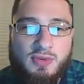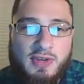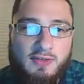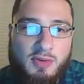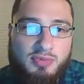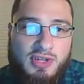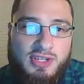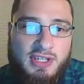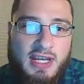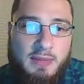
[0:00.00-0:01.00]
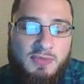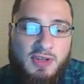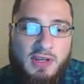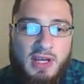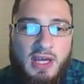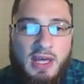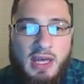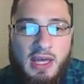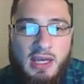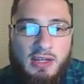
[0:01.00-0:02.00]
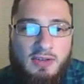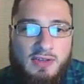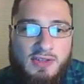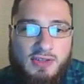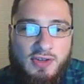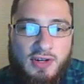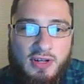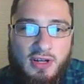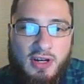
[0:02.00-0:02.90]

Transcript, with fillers: So we have our presynaptic and this is our,